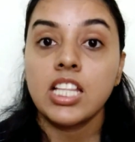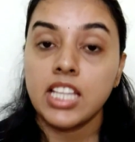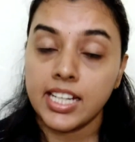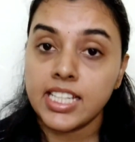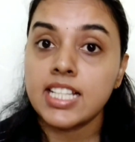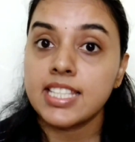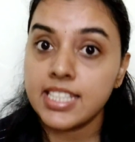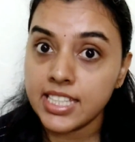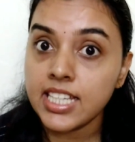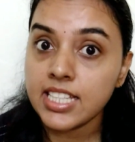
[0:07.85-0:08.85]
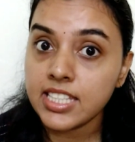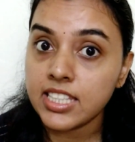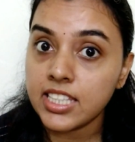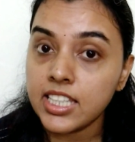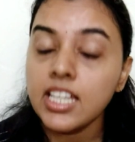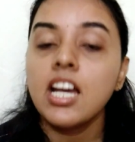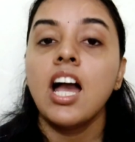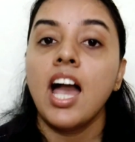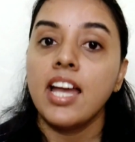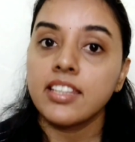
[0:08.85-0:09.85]
that is DSC,
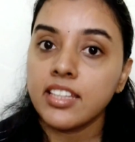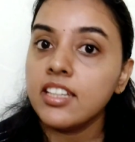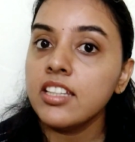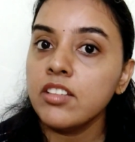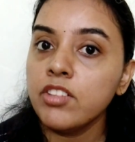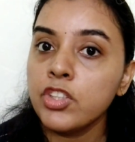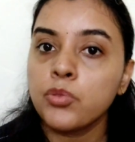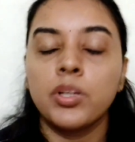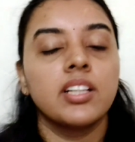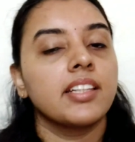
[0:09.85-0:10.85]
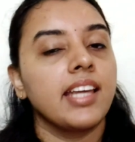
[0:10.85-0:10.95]
an individual